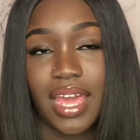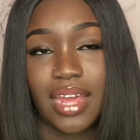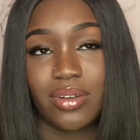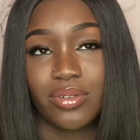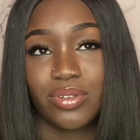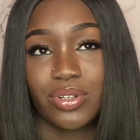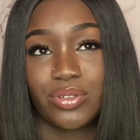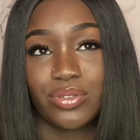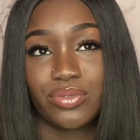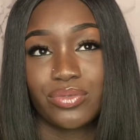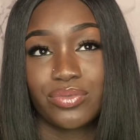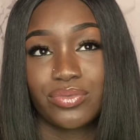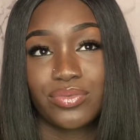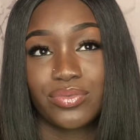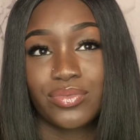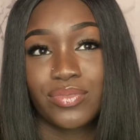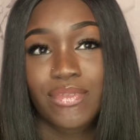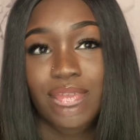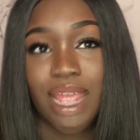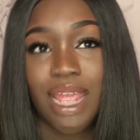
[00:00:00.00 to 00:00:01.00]
I don't know.
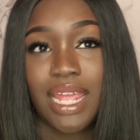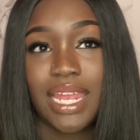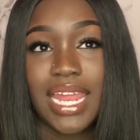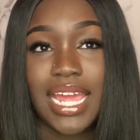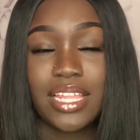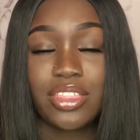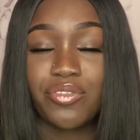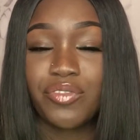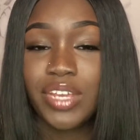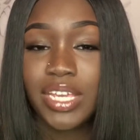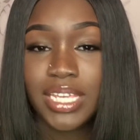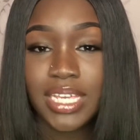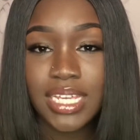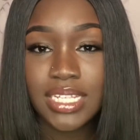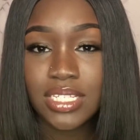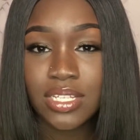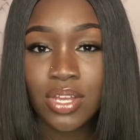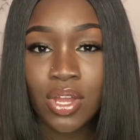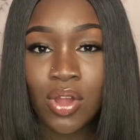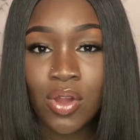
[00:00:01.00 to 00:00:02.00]
Like three
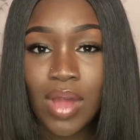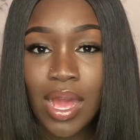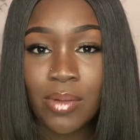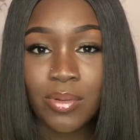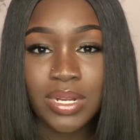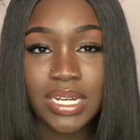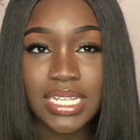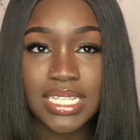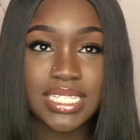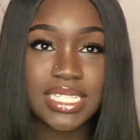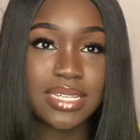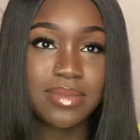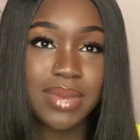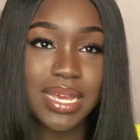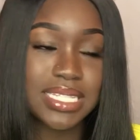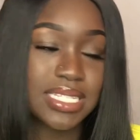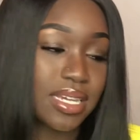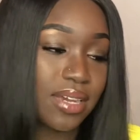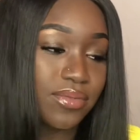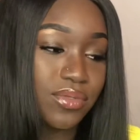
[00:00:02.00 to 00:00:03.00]
years ago, I wouldn't see
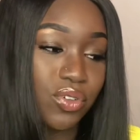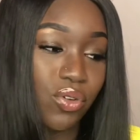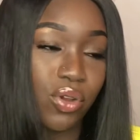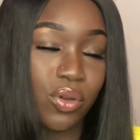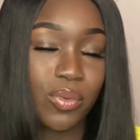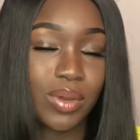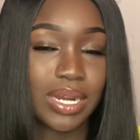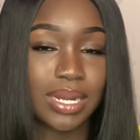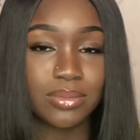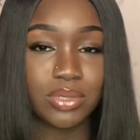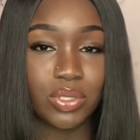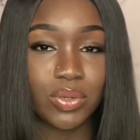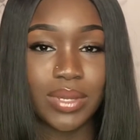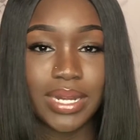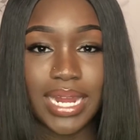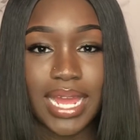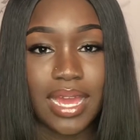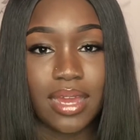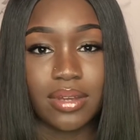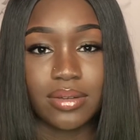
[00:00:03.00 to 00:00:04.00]
myself doing what I'm
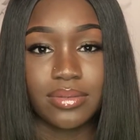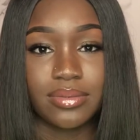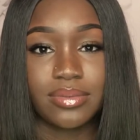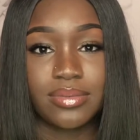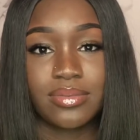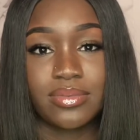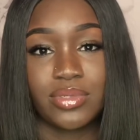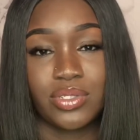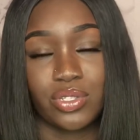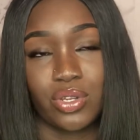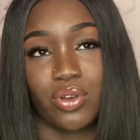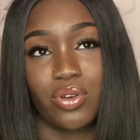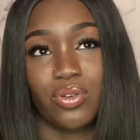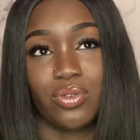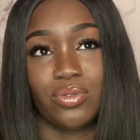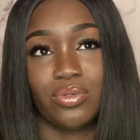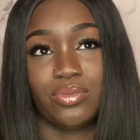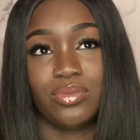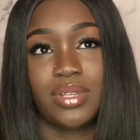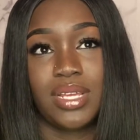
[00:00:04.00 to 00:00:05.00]
doing now.
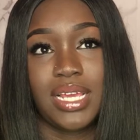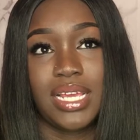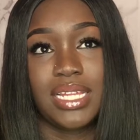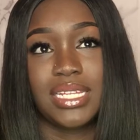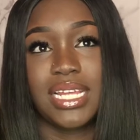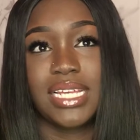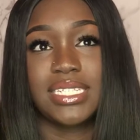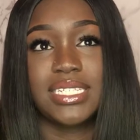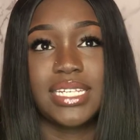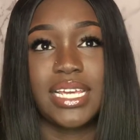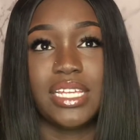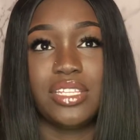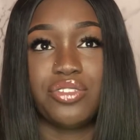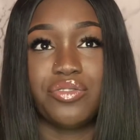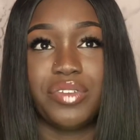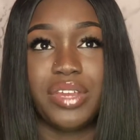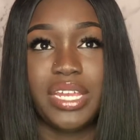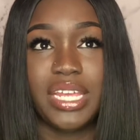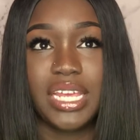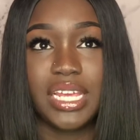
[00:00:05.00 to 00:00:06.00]
So let's say
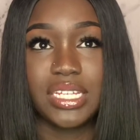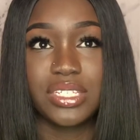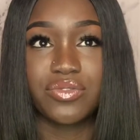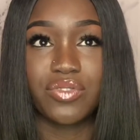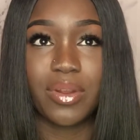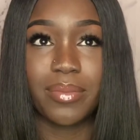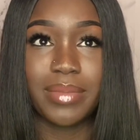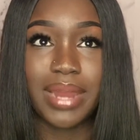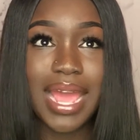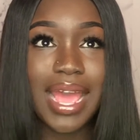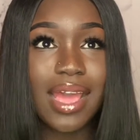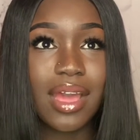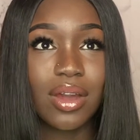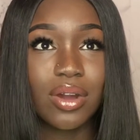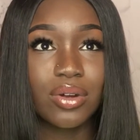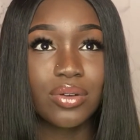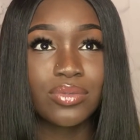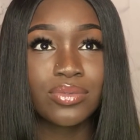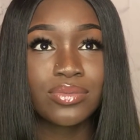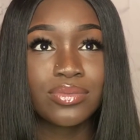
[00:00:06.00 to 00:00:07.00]
three years from
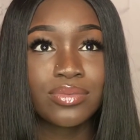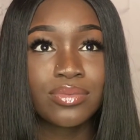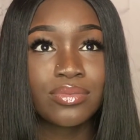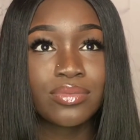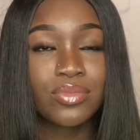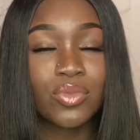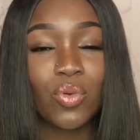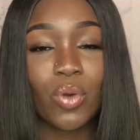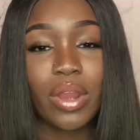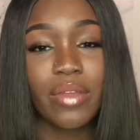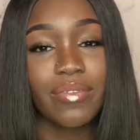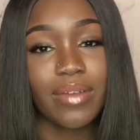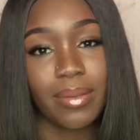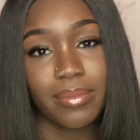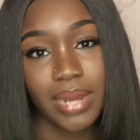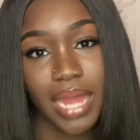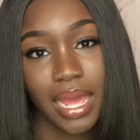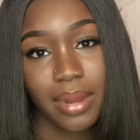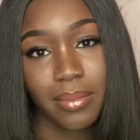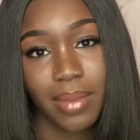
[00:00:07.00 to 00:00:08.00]
now, what if
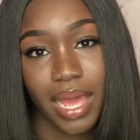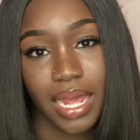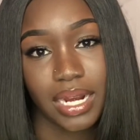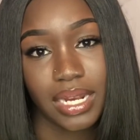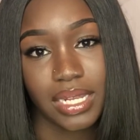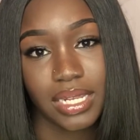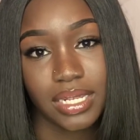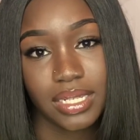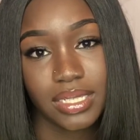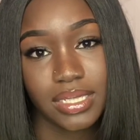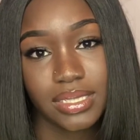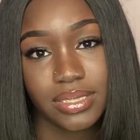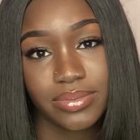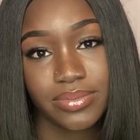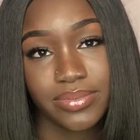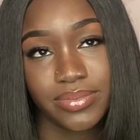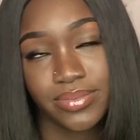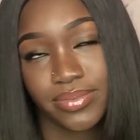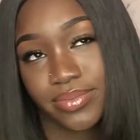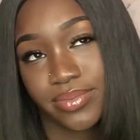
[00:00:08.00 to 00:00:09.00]
I'm not modeling?
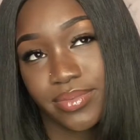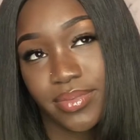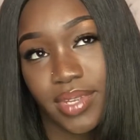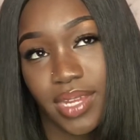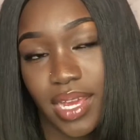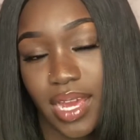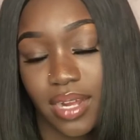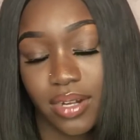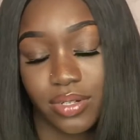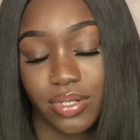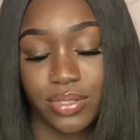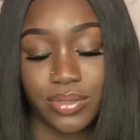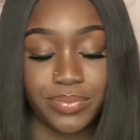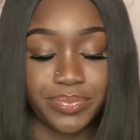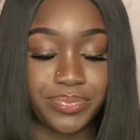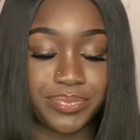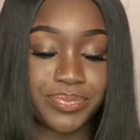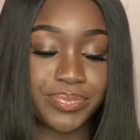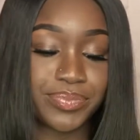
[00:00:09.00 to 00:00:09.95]
I don't know.